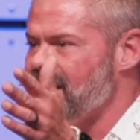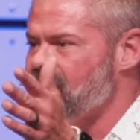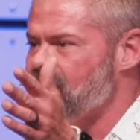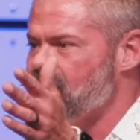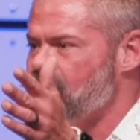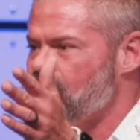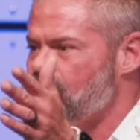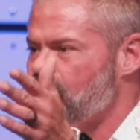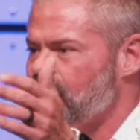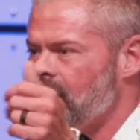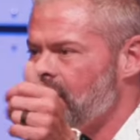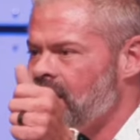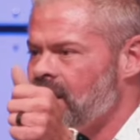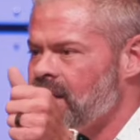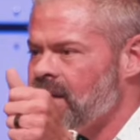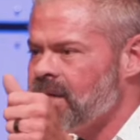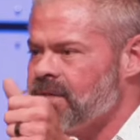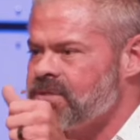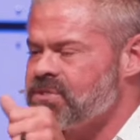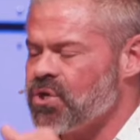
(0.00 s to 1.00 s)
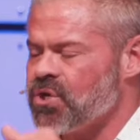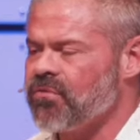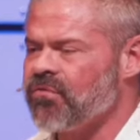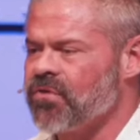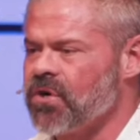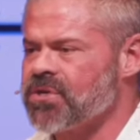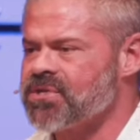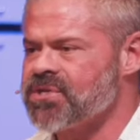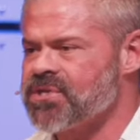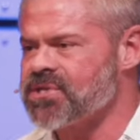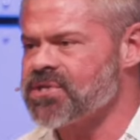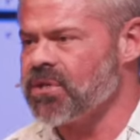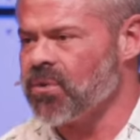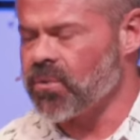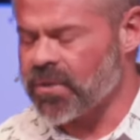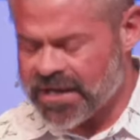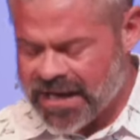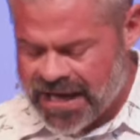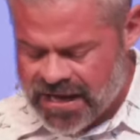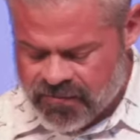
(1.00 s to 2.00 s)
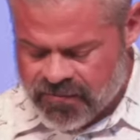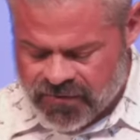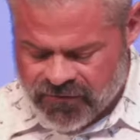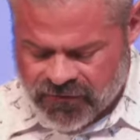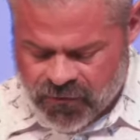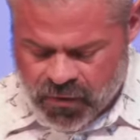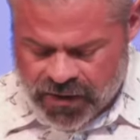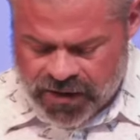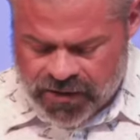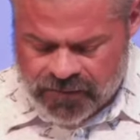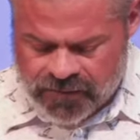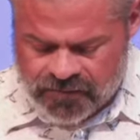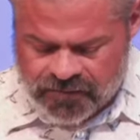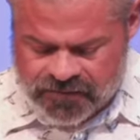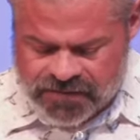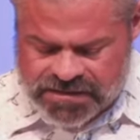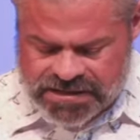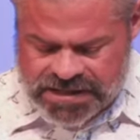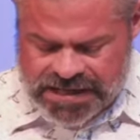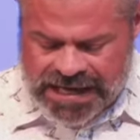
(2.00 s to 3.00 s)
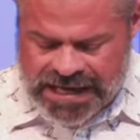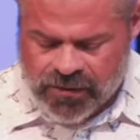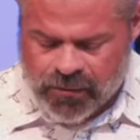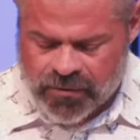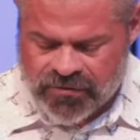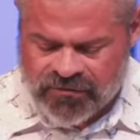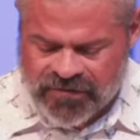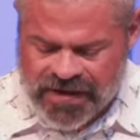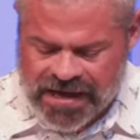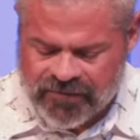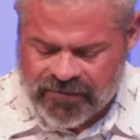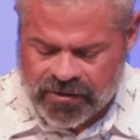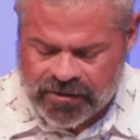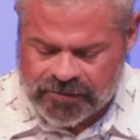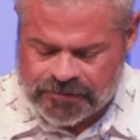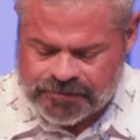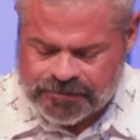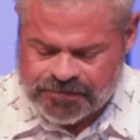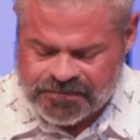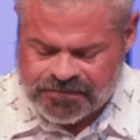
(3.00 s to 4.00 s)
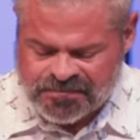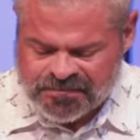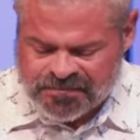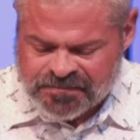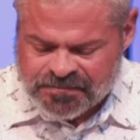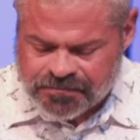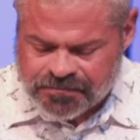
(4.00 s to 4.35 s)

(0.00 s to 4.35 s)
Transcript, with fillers: Amen? Two verses the Lord gave me for you today with favor.